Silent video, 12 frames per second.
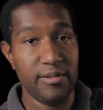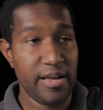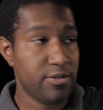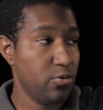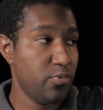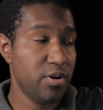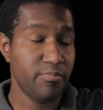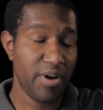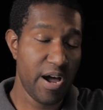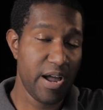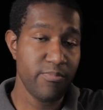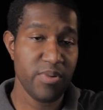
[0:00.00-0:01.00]
like the one
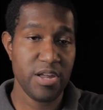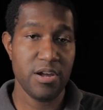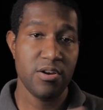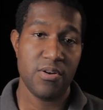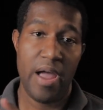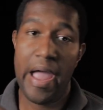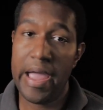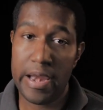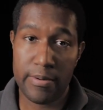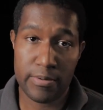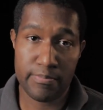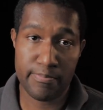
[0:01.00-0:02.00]
behind me here,
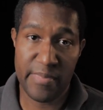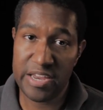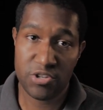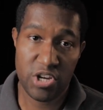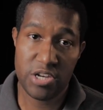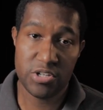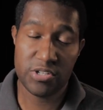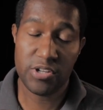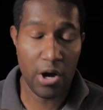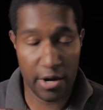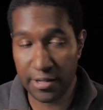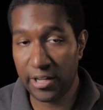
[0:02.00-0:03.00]
and make changes
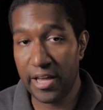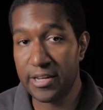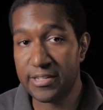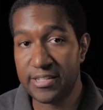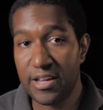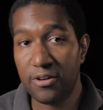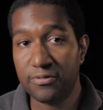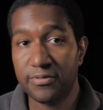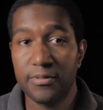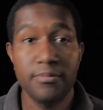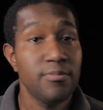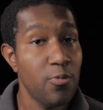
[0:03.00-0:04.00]
on the light itself.
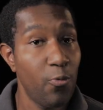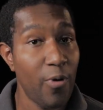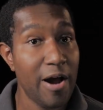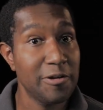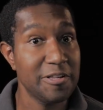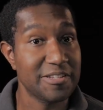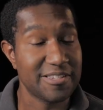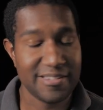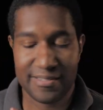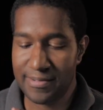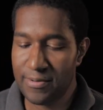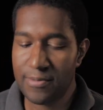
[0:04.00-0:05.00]

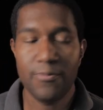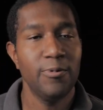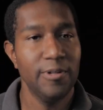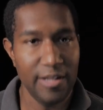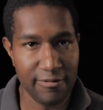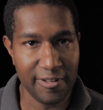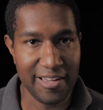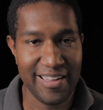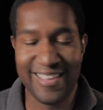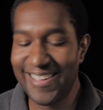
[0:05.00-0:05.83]
Wireless, lovely.